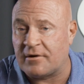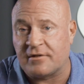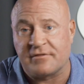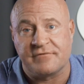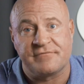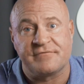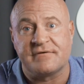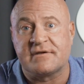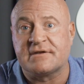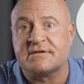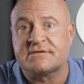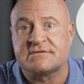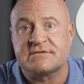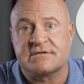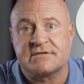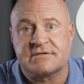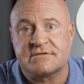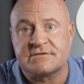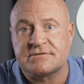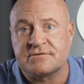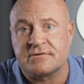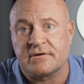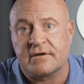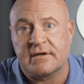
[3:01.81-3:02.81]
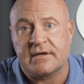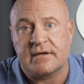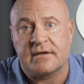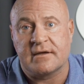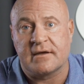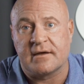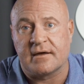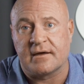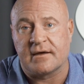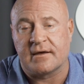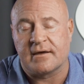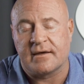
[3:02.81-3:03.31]
on the fitness industry.
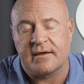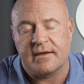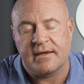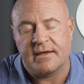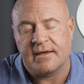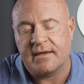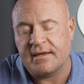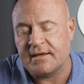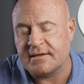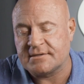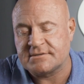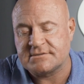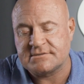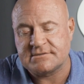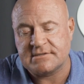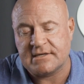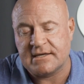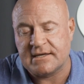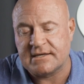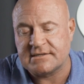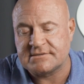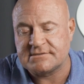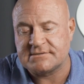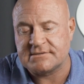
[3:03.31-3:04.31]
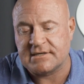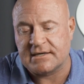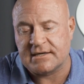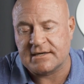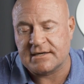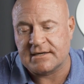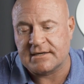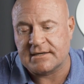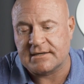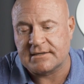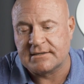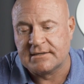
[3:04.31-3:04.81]
There's not
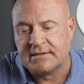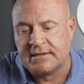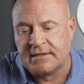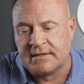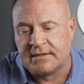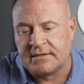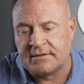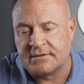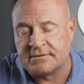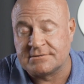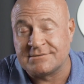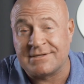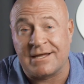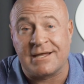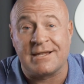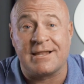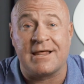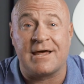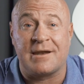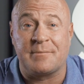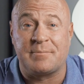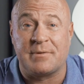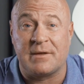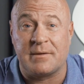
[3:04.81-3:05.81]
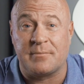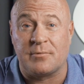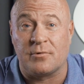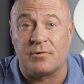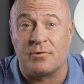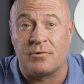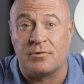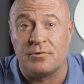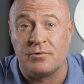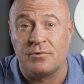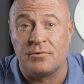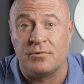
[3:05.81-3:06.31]
a lot of
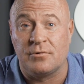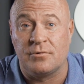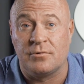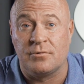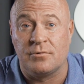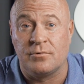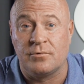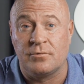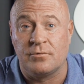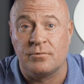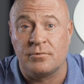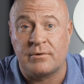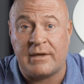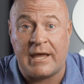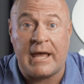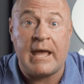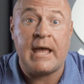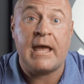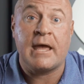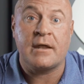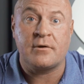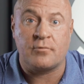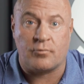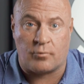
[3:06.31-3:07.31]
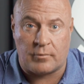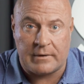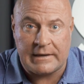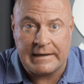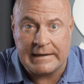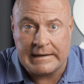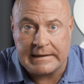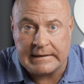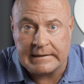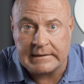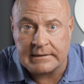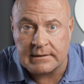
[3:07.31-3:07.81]
people who can
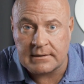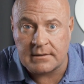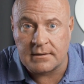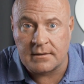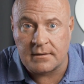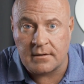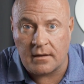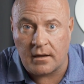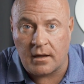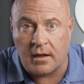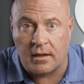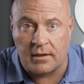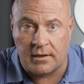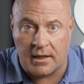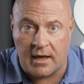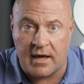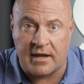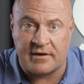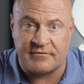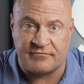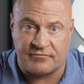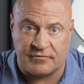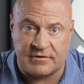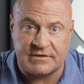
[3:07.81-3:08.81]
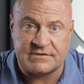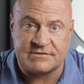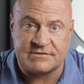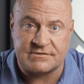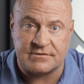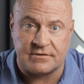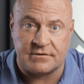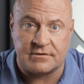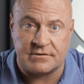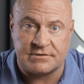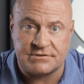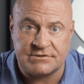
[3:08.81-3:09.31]
read a lot of
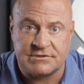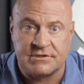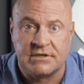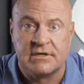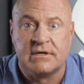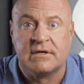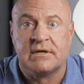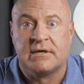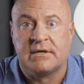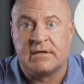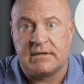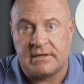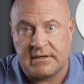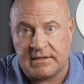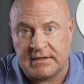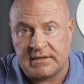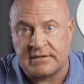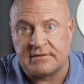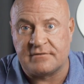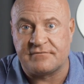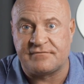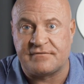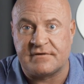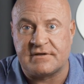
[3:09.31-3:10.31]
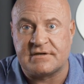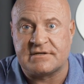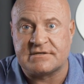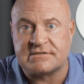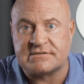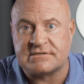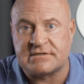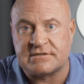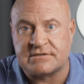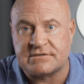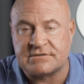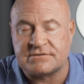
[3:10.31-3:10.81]
research in the fitness
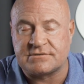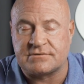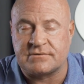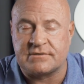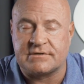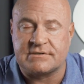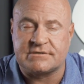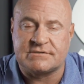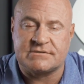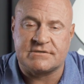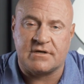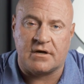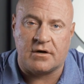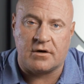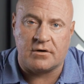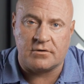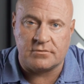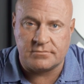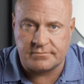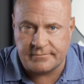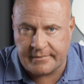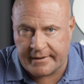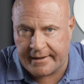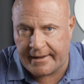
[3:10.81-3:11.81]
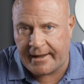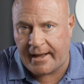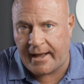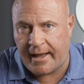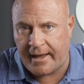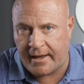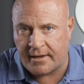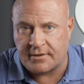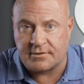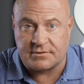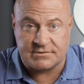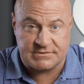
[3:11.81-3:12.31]
industry, so I
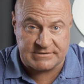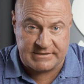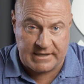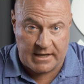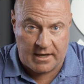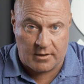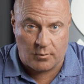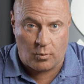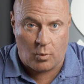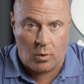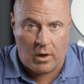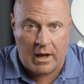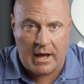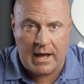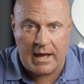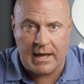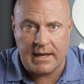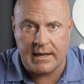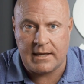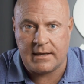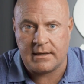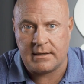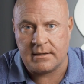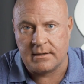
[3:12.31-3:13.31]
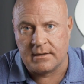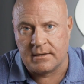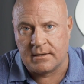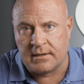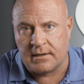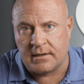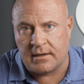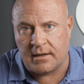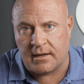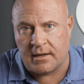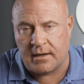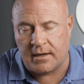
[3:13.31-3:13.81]
understand why.
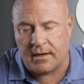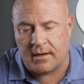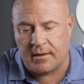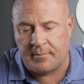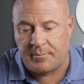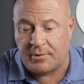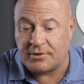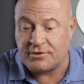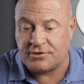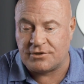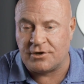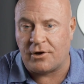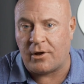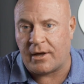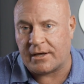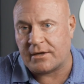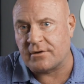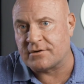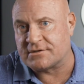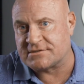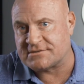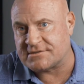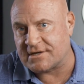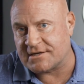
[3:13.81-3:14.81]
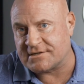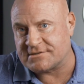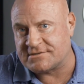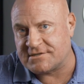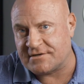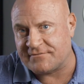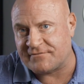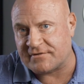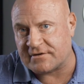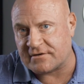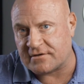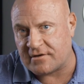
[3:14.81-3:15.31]
But you know, I go to
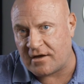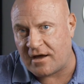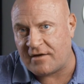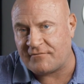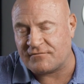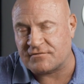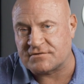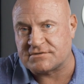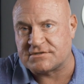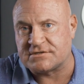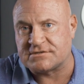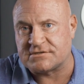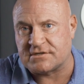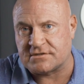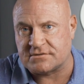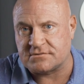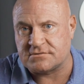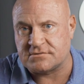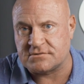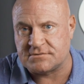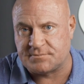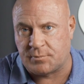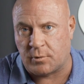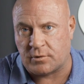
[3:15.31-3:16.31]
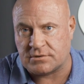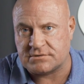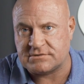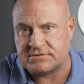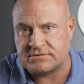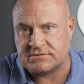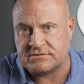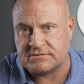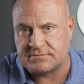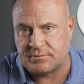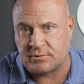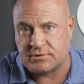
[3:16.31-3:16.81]
scientific conferences on
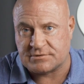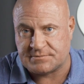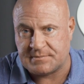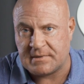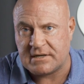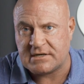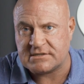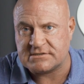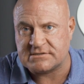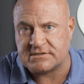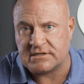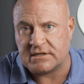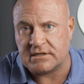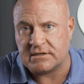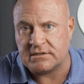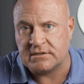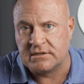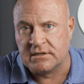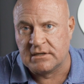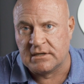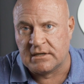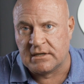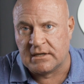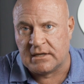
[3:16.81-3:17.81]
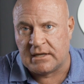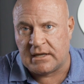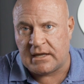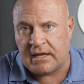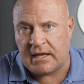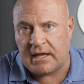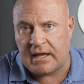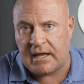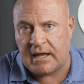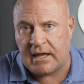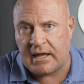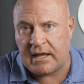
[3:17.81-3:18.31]
sports medicine,
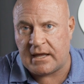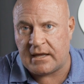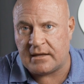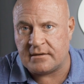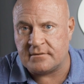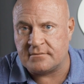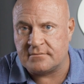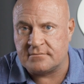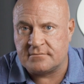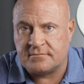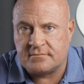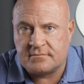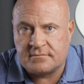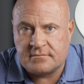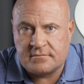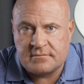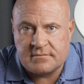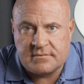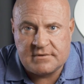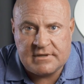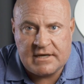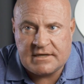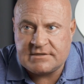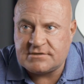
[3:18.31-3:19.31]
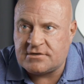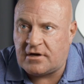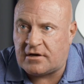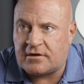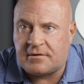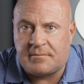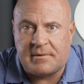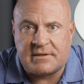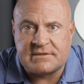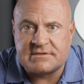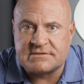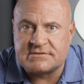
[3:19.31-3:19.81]
and they talk
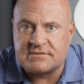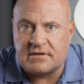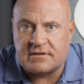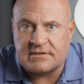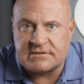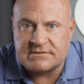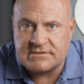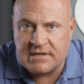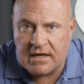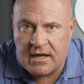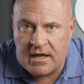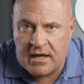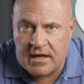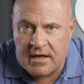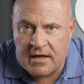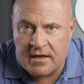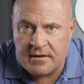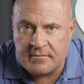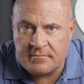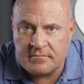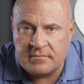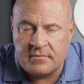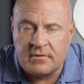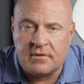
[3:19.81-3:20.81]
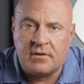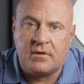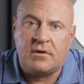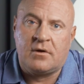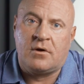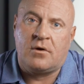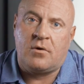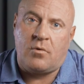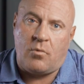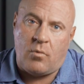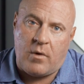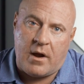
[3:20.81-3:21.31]
about this all the time.
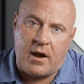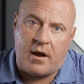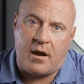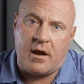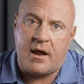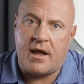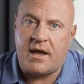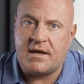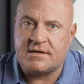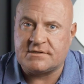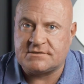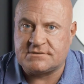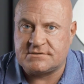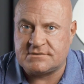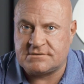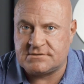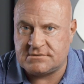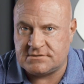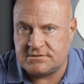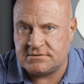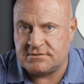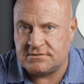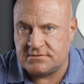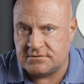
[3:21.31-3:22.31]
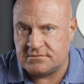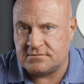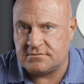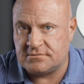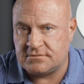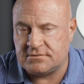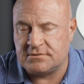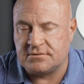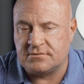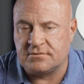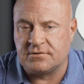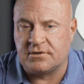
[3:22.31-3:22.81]
Whereas you
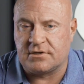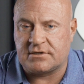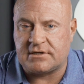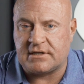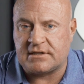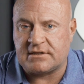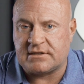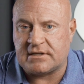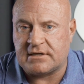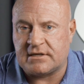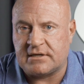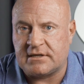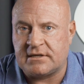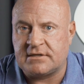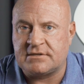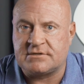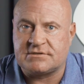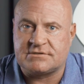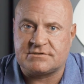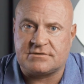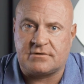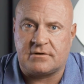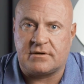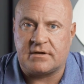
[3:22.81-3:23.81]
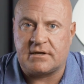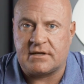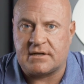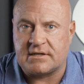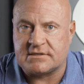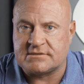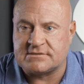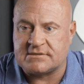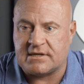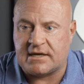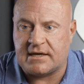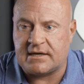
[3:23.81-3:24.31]
look at the industry and
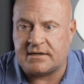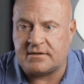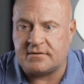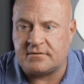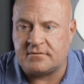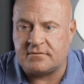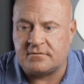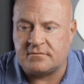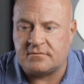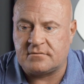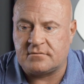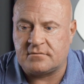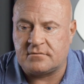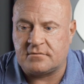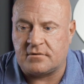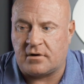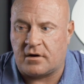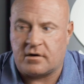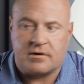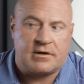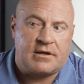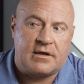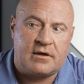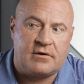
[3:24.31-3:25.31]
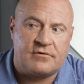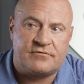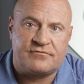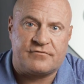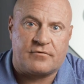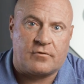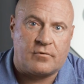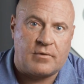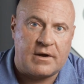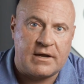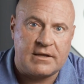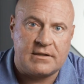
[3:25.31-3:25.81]
it's like cardio is
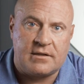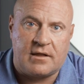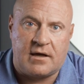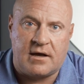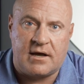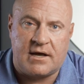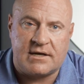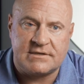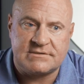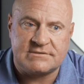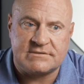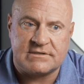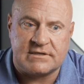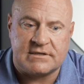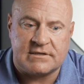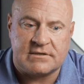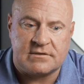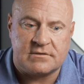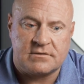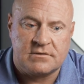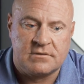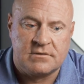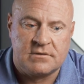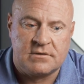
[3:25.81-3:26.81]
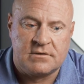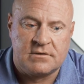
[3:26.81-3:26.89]
for weight loss and